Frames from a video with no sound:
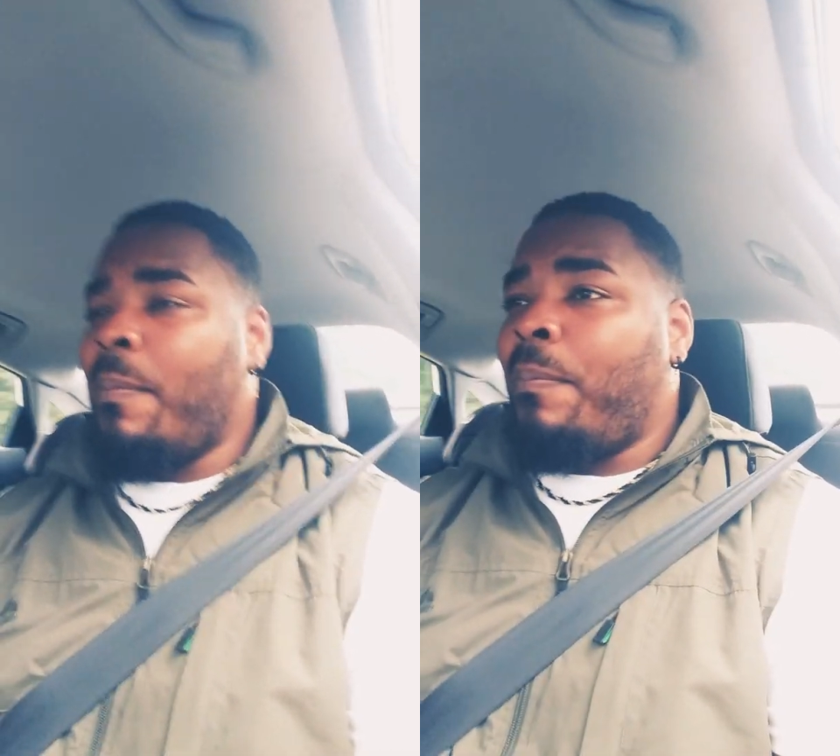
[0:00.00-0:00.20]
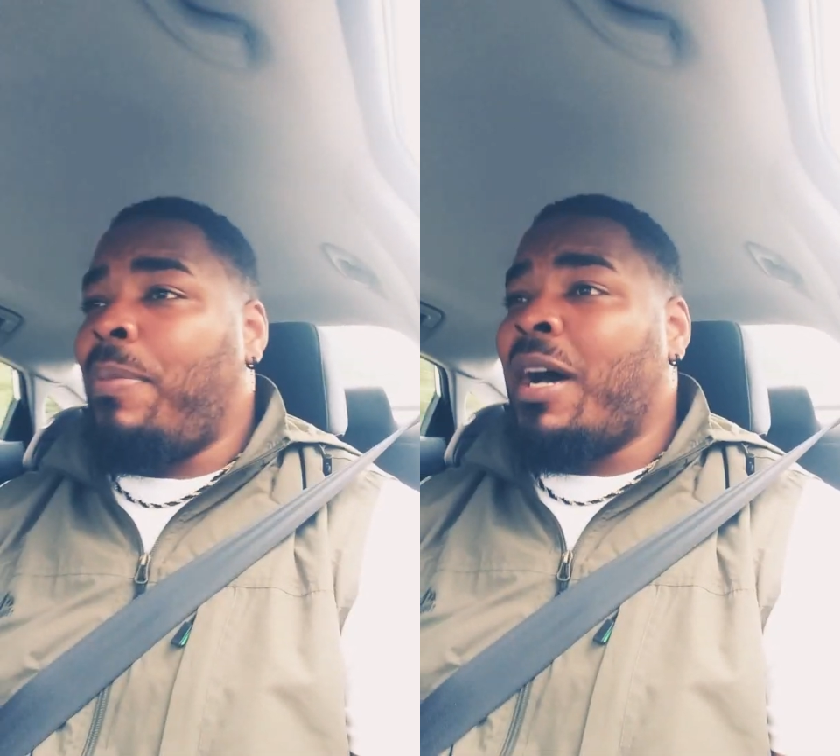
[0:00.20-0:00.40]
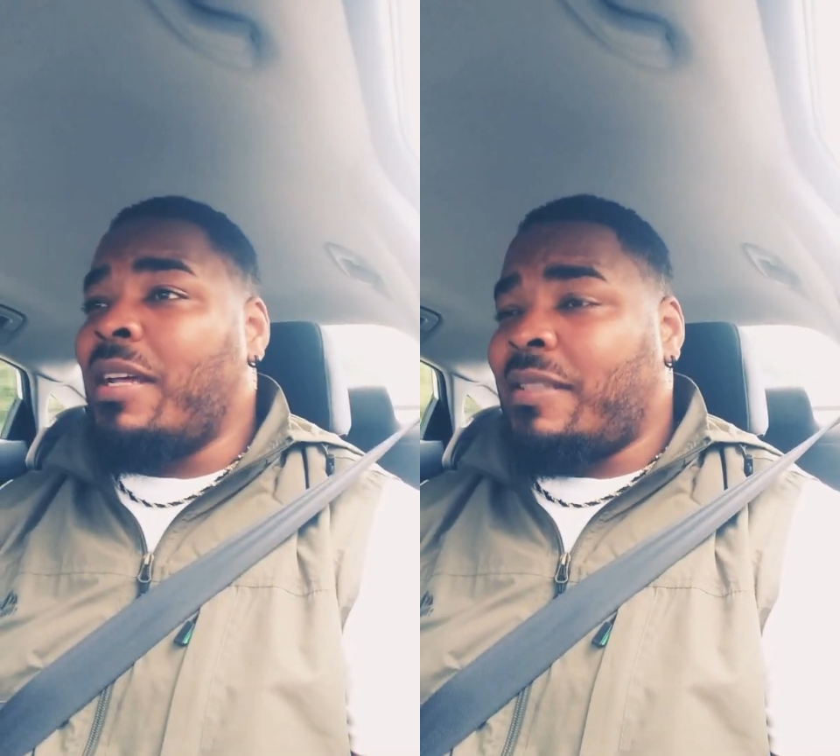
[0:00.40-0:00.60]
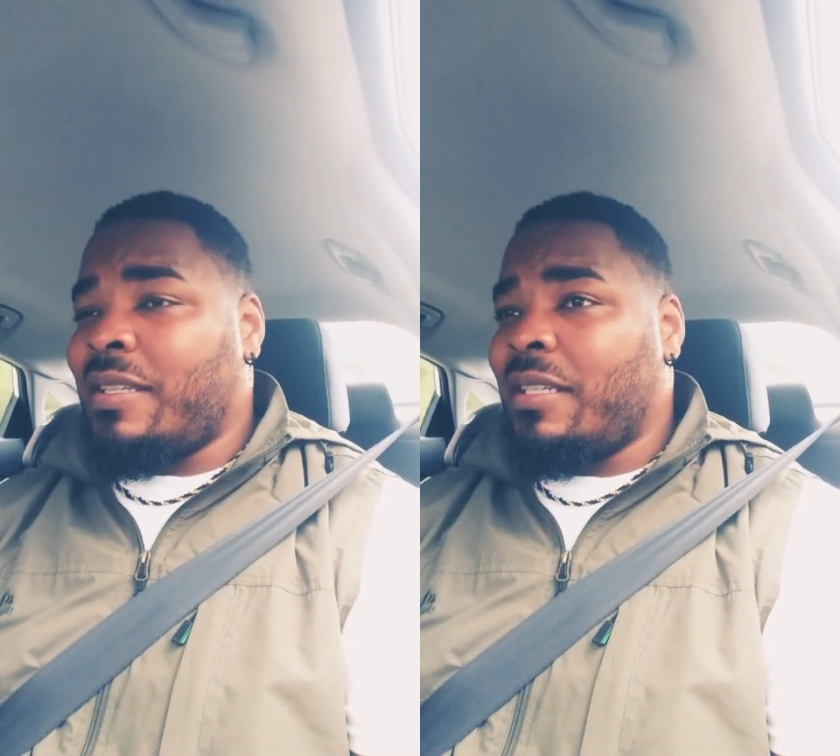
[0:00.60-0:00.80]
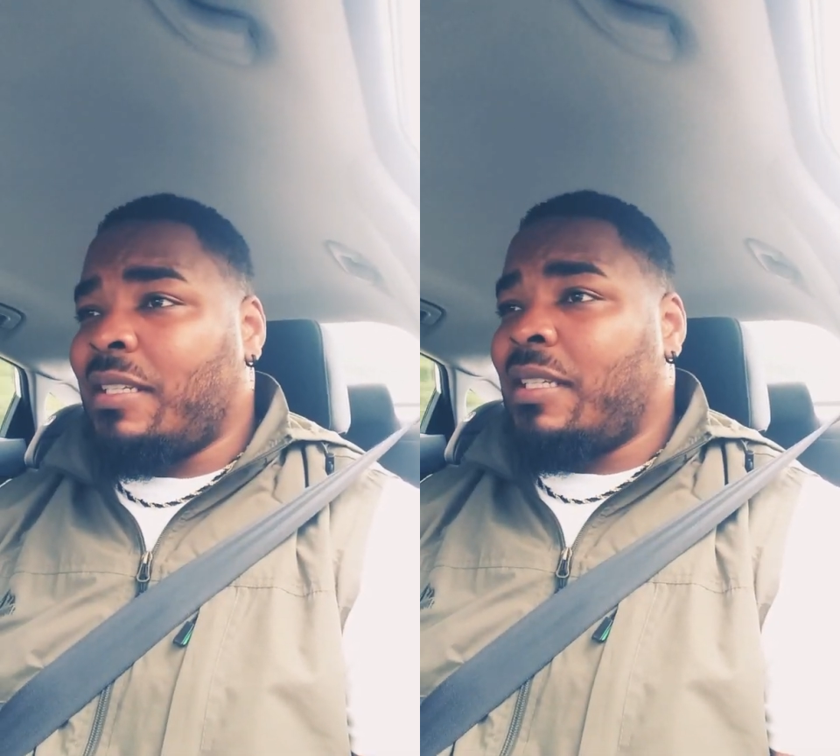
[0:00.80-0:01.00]
But
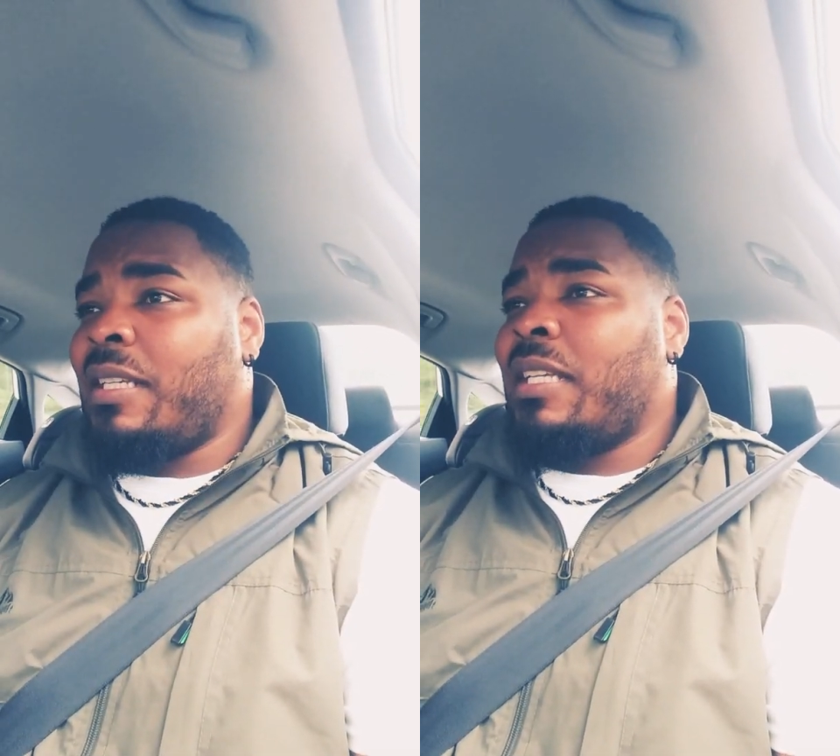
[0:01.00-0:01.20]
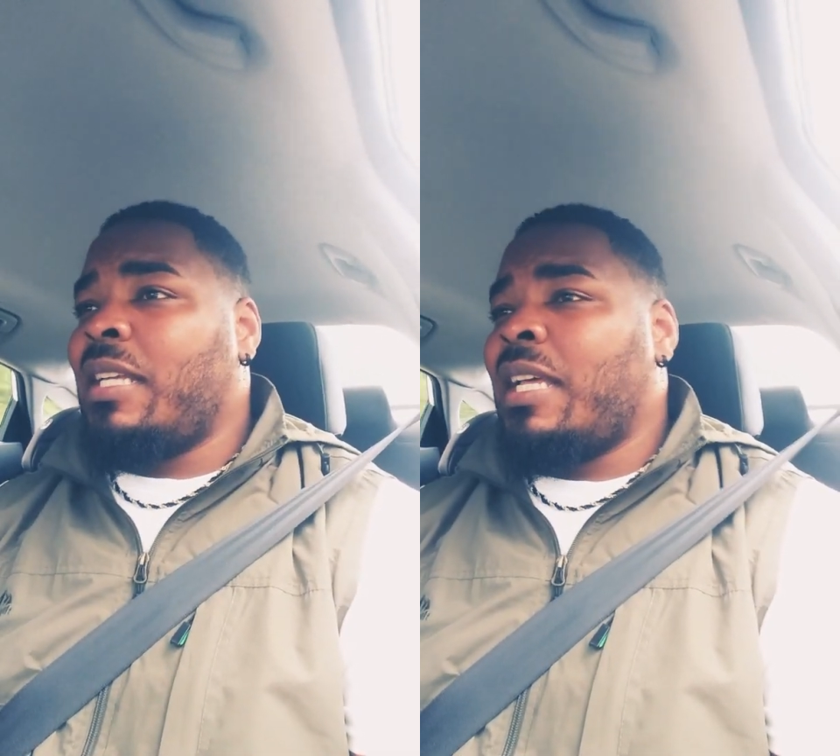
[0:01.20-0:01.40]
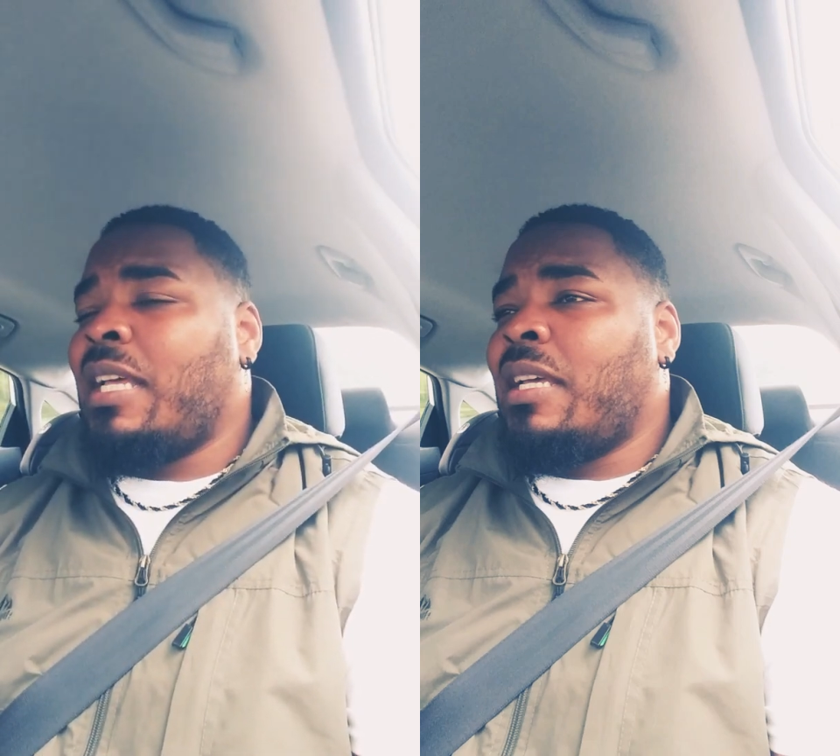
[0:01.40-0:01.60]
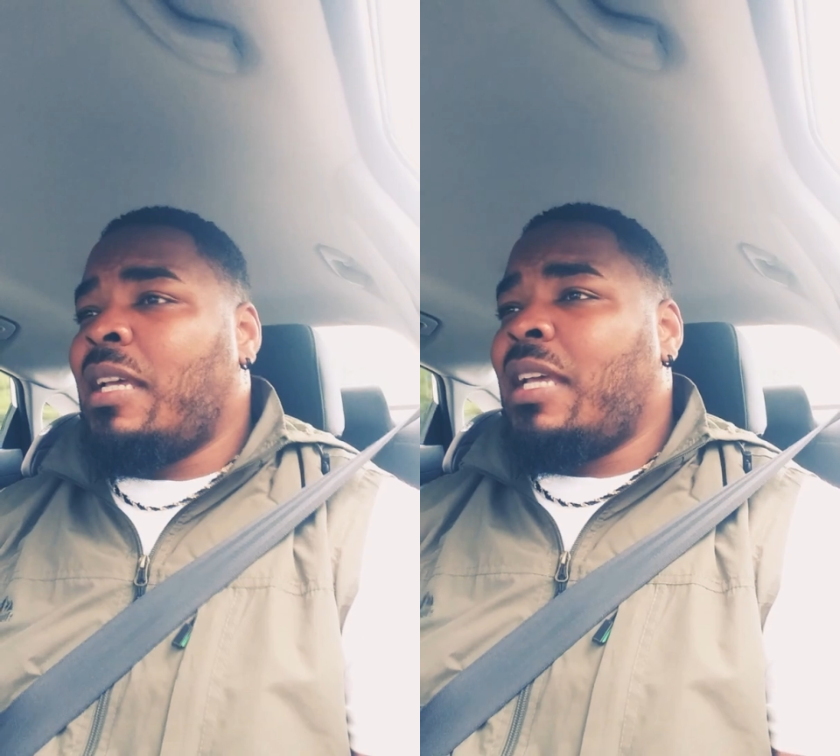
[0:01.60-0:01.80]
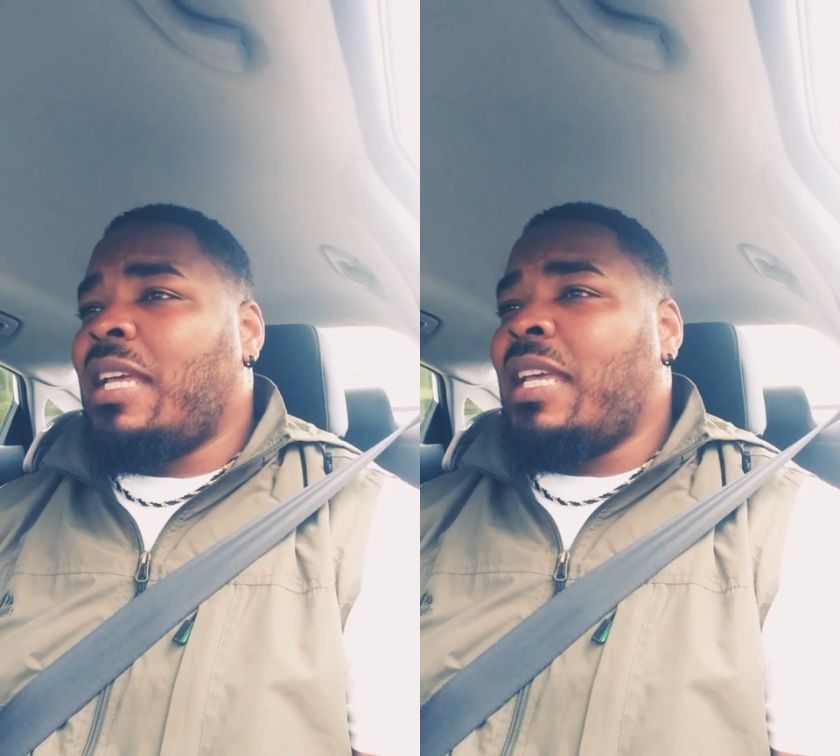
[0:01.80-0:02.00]

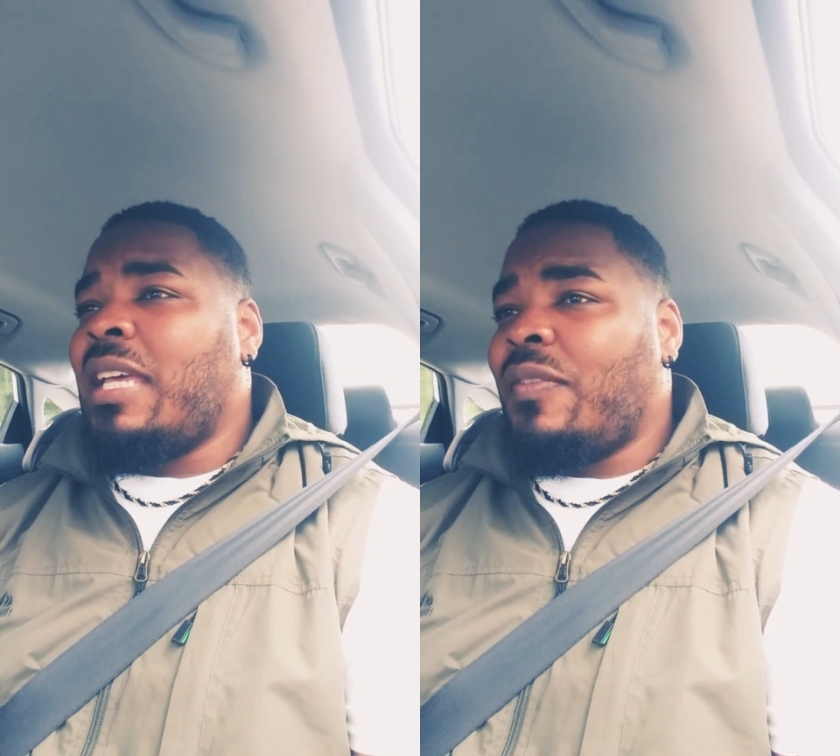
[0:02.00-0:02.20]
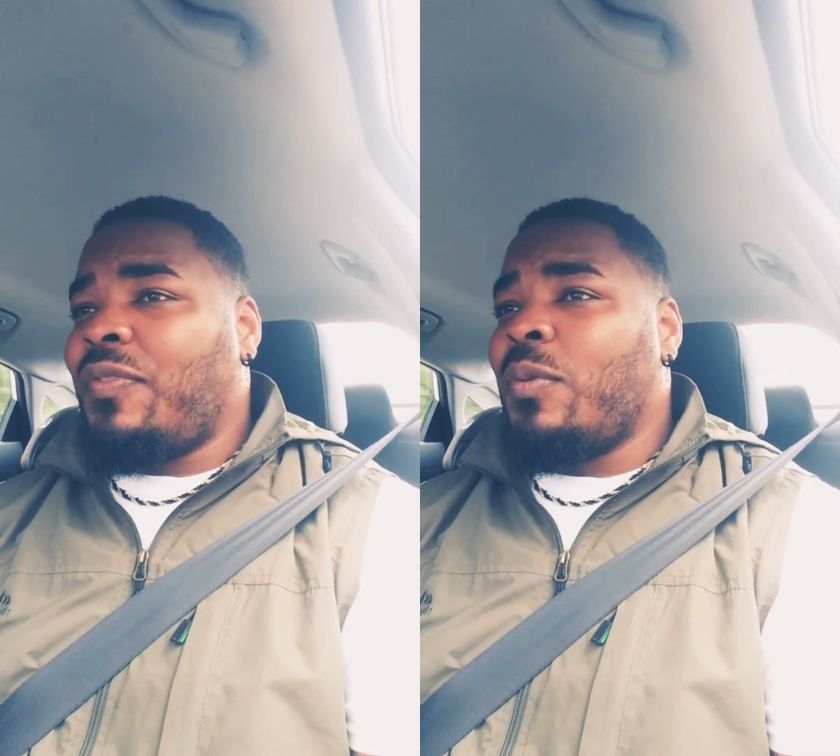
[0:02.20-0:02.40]
if